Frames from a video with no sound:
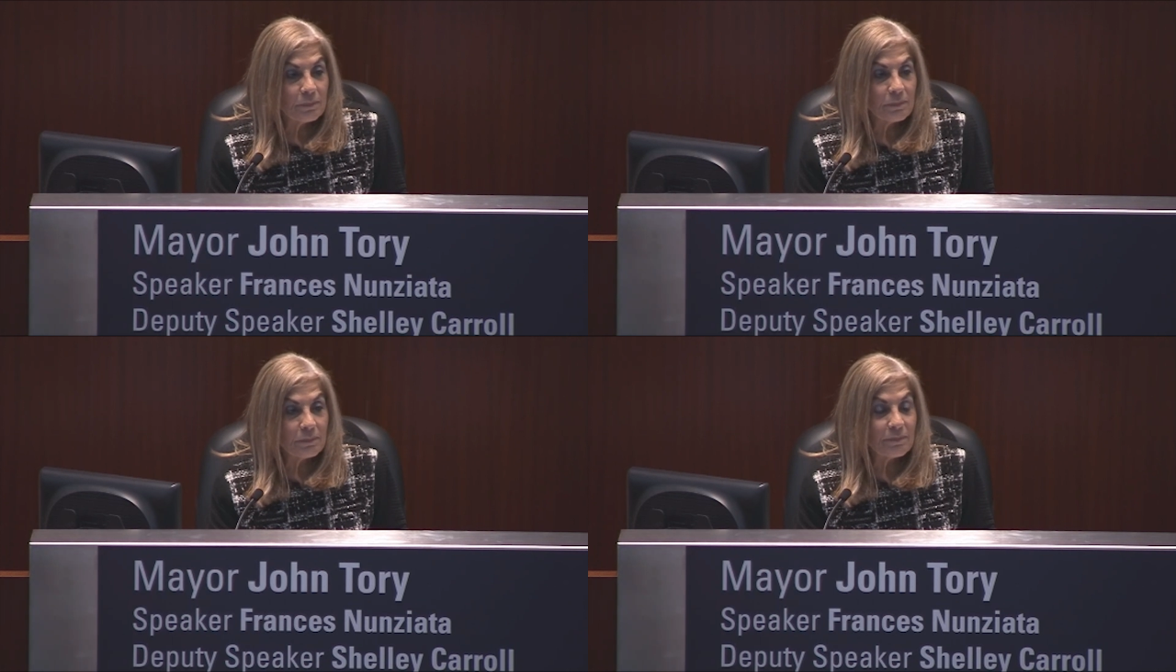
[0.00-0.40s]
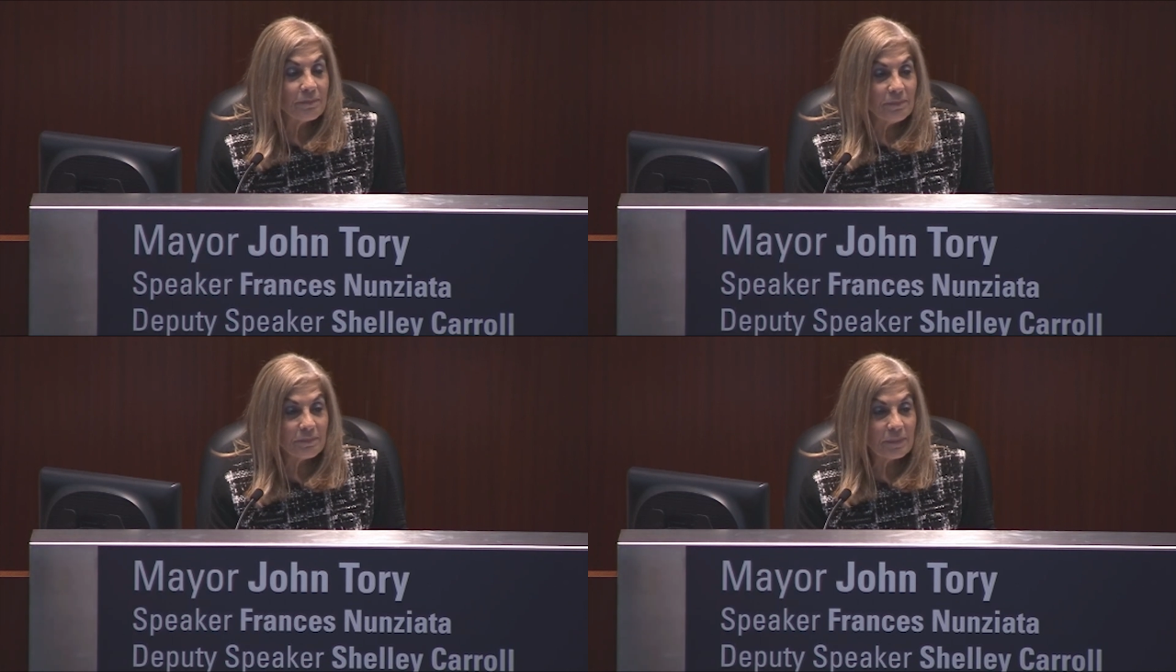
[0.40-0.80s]
Hmm?
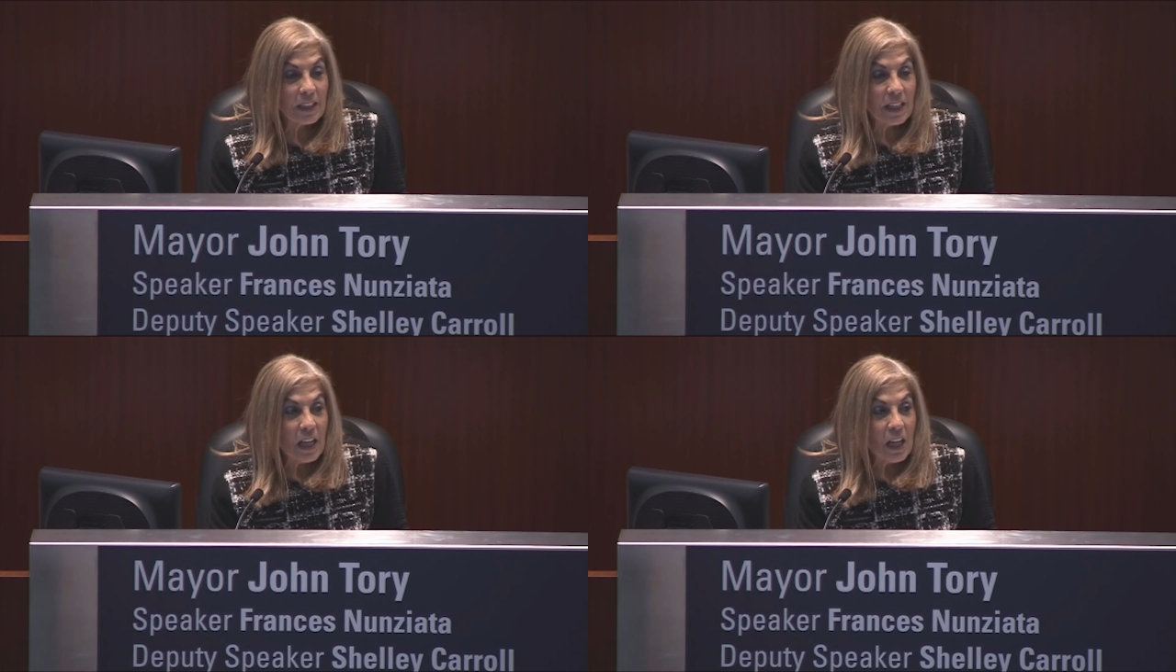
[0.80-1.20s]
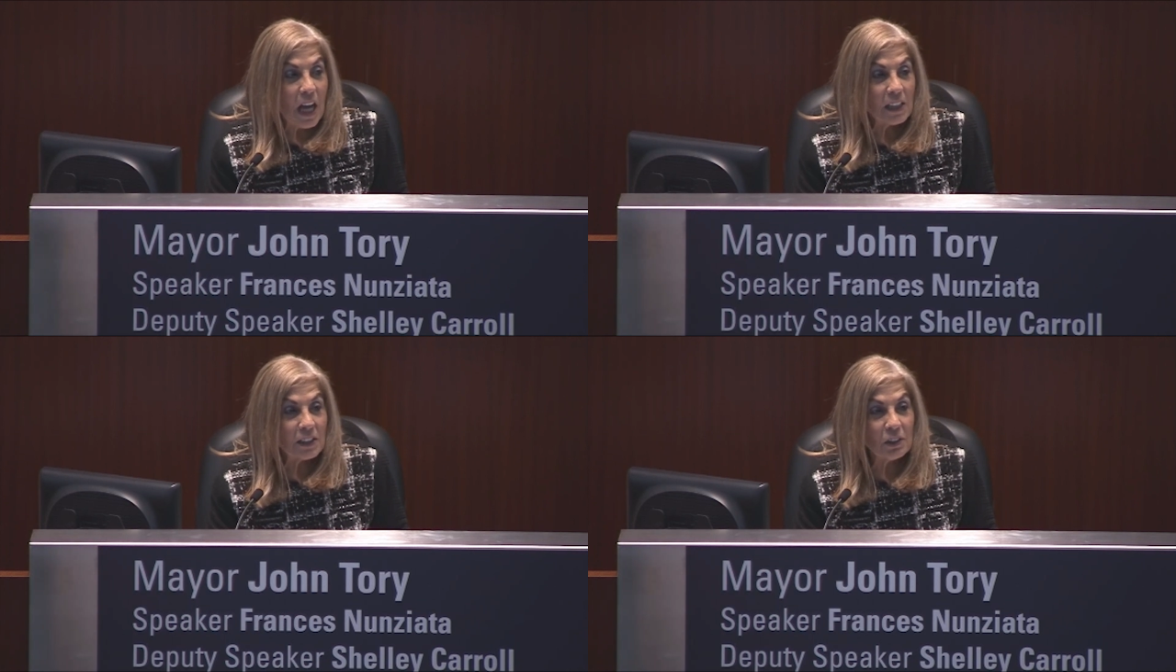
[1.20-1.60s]
I
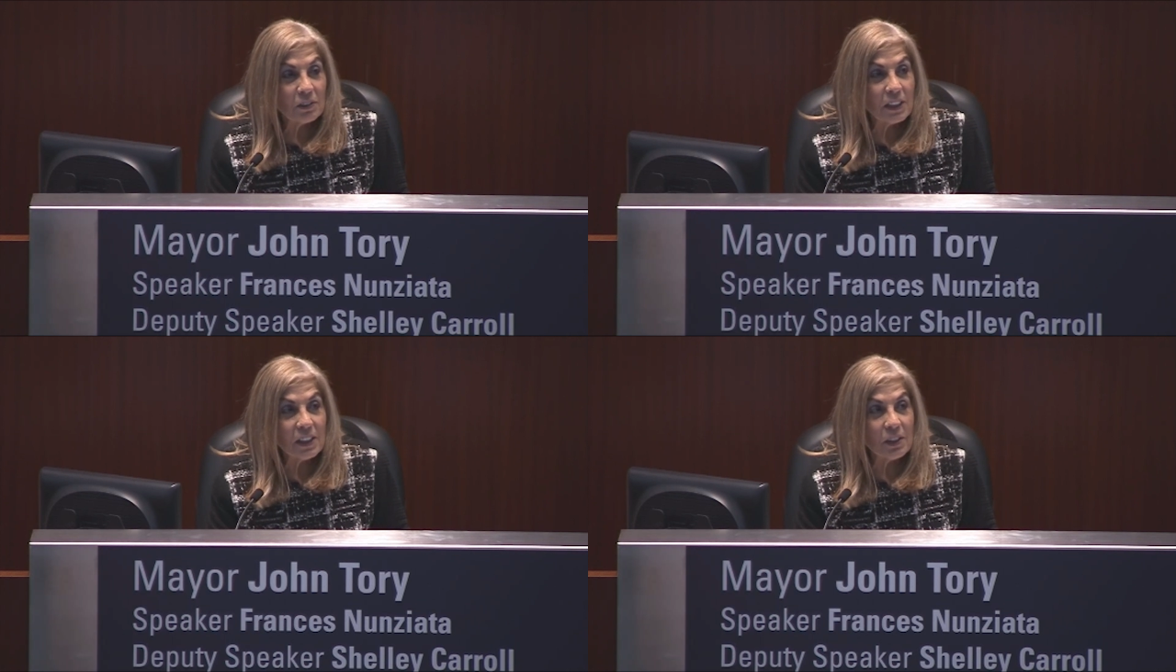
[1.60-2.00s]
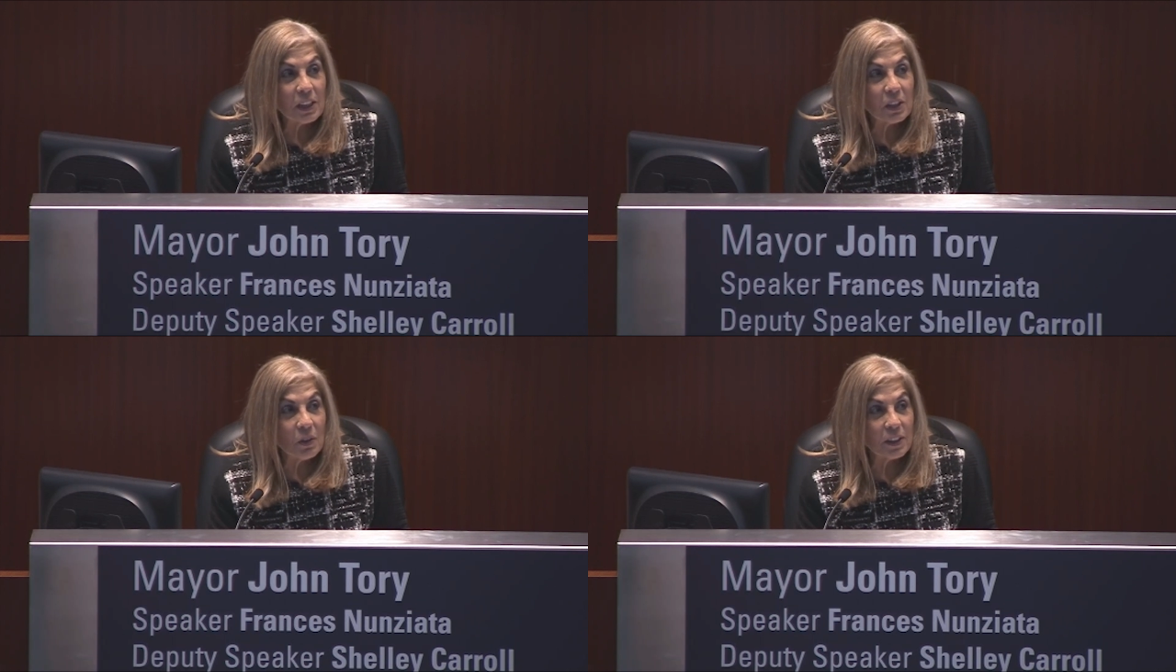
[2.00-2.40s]
don't need a
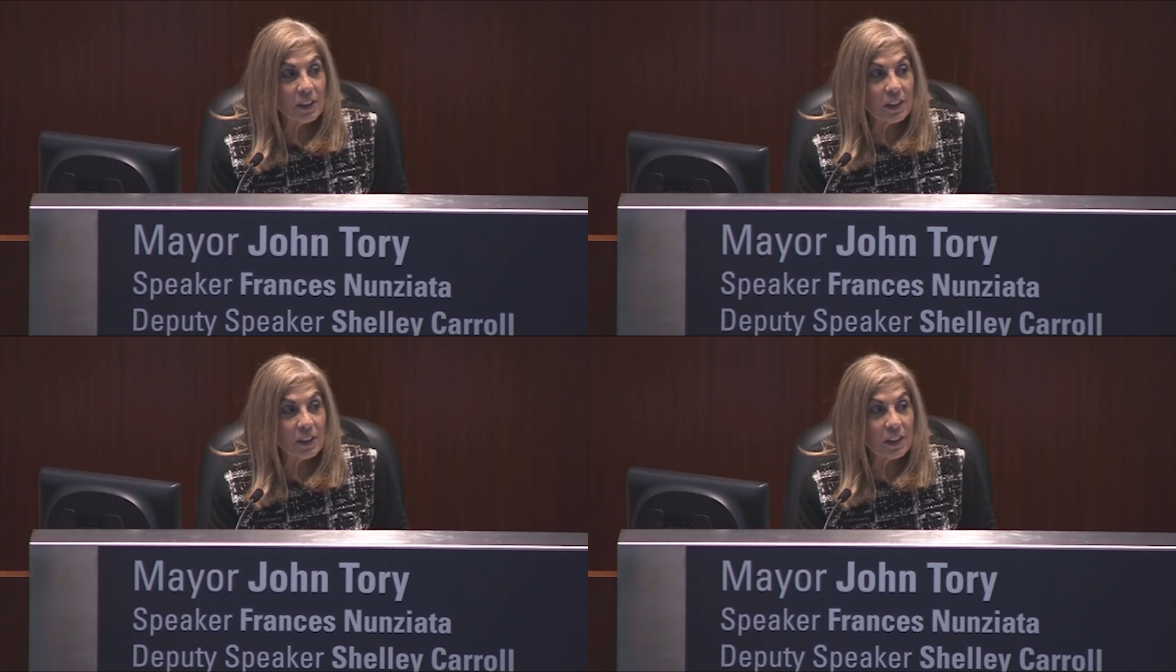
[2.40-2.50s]
recorded